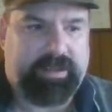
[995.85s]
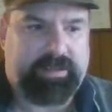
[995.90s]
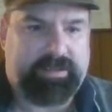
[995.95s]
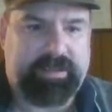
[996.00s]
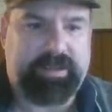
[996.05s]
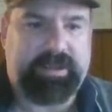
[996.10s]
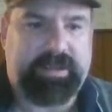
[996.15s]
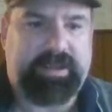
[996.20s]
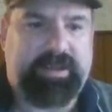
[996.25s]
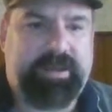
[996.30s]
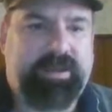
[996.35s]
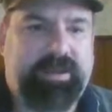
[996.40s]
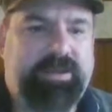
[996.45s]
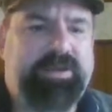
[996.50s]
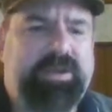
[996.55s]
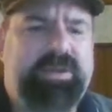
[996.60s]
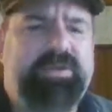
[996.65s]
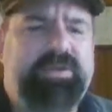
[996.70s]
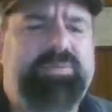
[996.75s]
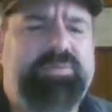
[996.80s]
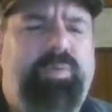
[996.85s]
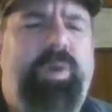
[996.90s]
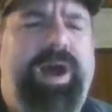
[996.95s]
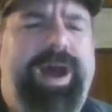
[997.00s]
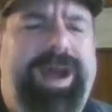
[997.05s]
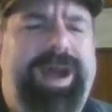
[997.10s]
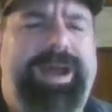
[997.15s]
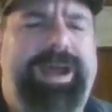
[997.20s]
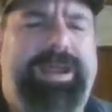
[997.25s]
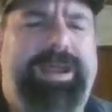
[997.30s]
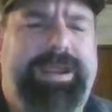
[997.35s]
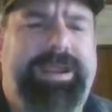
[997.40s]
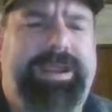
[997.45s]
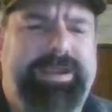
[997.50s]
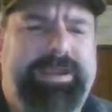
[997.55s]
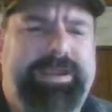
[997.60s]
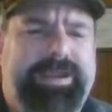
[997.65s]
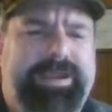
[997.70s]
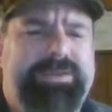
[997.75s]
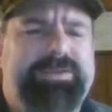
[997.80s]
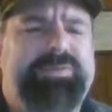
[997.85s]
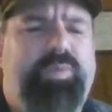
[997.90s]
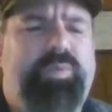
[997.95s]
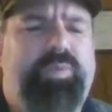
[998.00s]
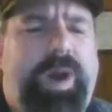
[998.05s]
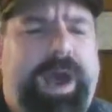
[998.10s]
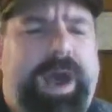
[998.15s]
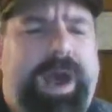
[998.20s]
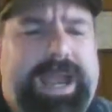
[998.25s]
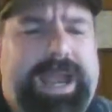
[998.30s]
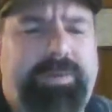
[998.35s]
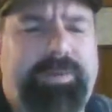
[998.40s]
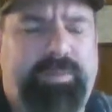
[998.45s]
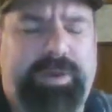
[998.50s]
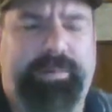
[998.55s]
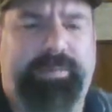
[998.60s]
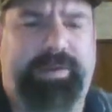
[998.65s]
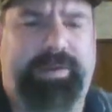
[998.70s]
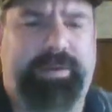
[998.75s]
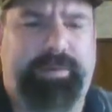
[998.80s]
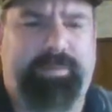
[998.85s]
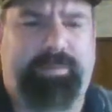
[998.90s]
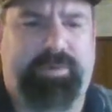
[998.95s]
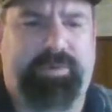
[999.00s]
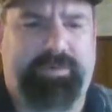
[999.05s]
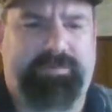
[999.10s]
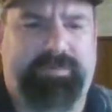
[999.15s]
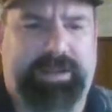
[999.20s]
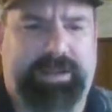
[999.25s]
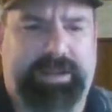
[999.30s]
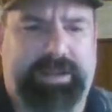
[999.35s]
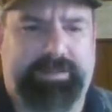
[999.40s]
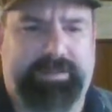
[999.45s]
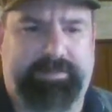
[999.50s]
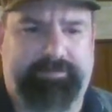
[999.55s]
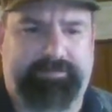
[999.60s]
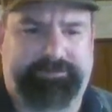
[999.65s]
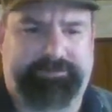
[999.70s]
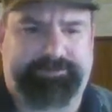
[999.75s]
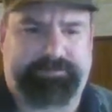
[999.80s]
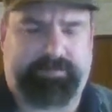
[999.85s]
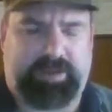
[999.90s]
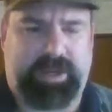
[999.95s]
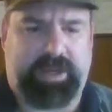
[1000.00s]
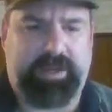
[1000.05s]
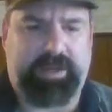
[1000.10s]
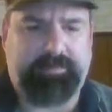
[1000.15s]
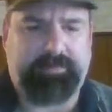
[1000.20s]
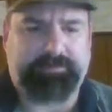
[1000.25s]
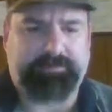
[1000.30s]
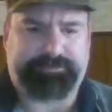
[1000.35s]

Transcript: Here's why. Here's why women are more violent. Okay?